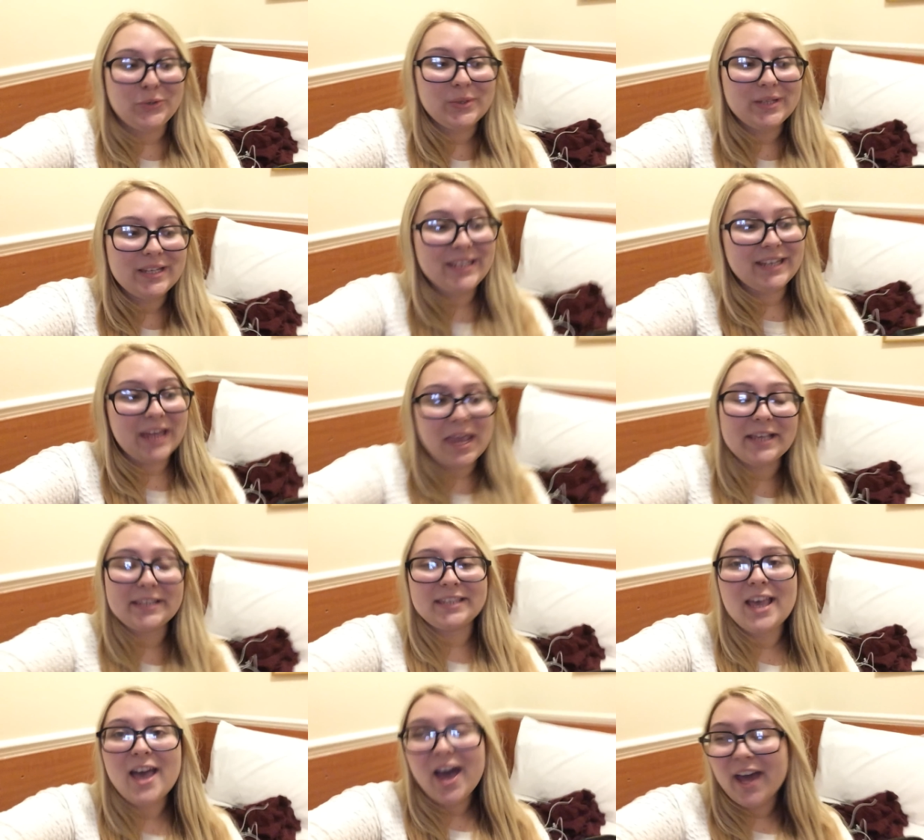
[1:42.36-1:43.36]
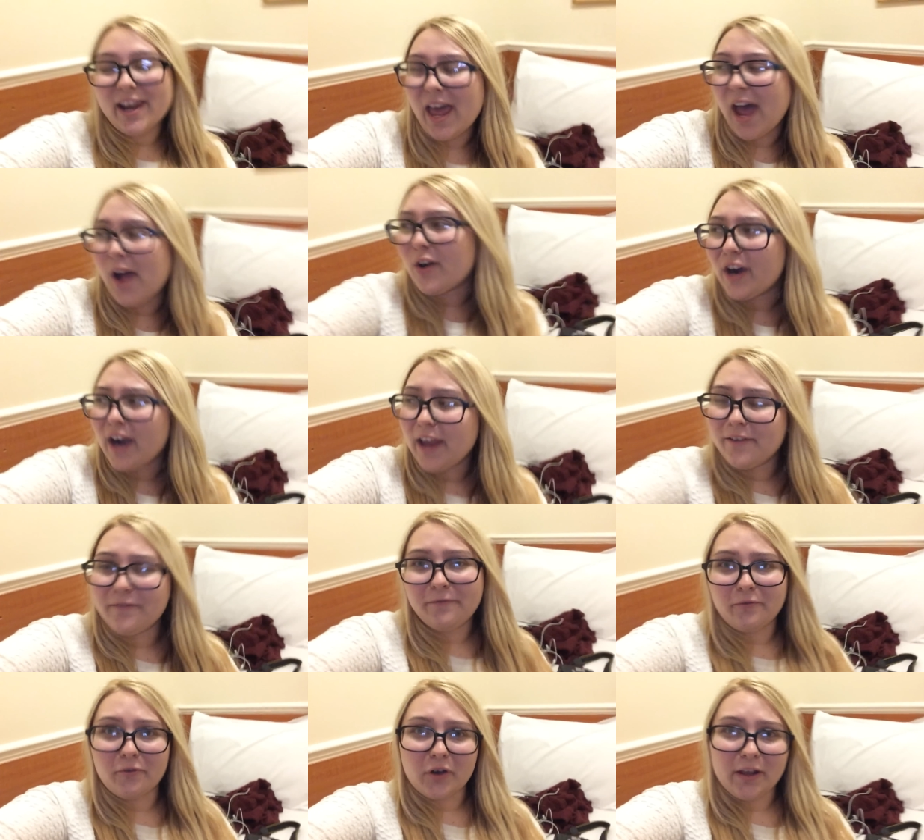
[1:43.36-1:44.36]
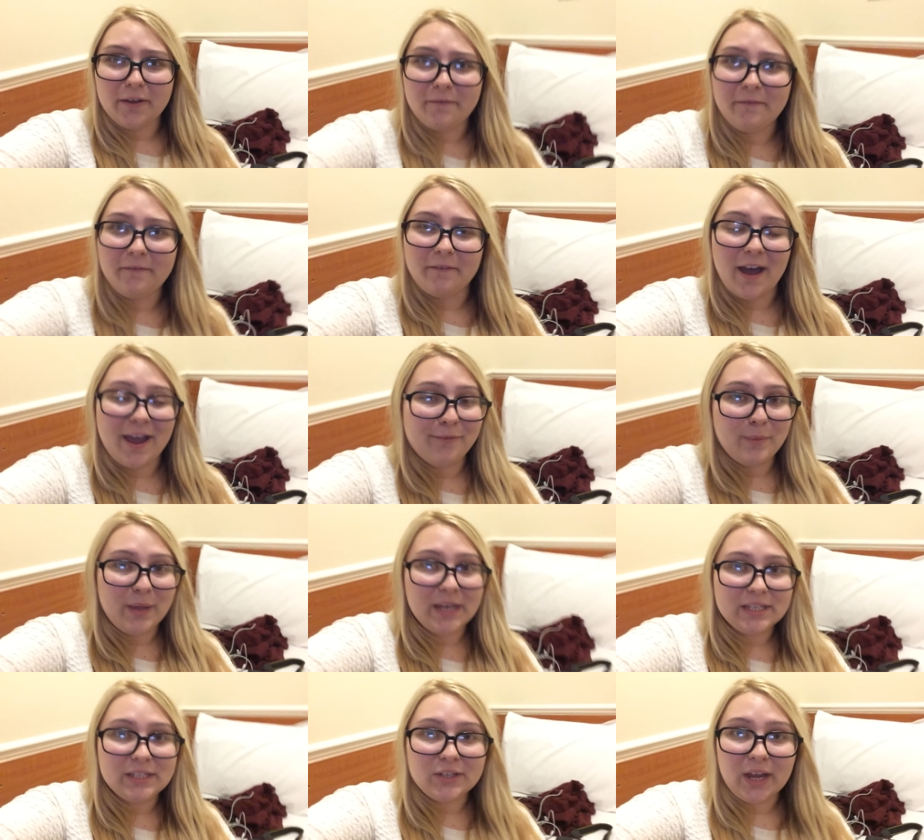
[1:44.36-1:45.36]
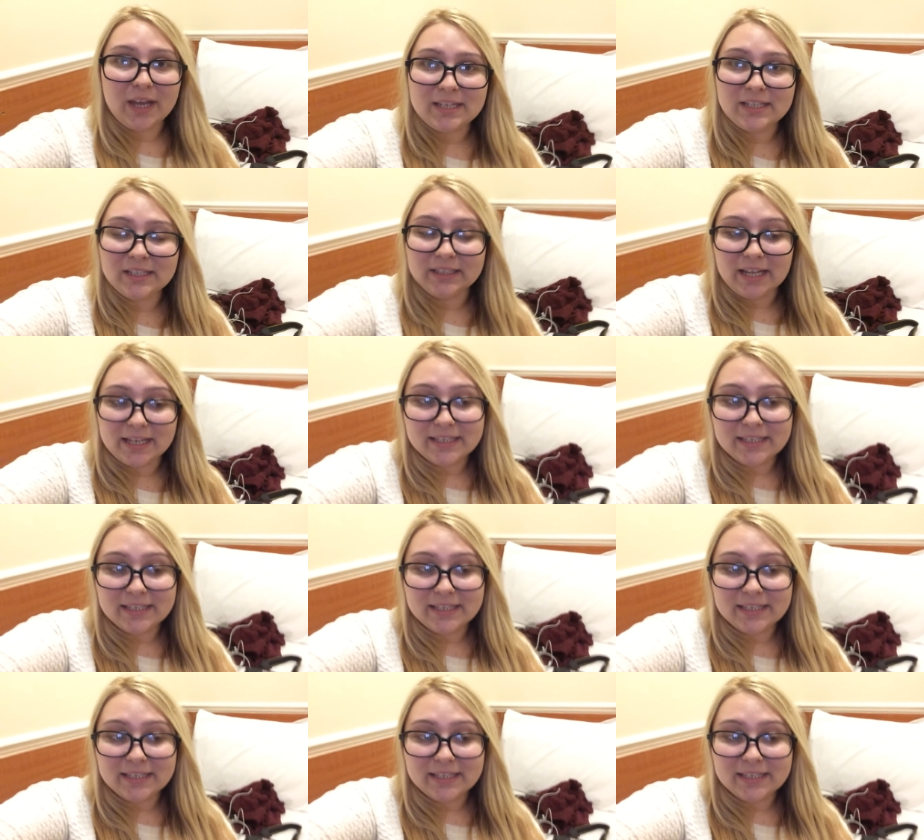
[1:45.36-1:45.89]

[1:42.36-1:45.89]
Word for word: usually takes an hour and 45 minutes to get to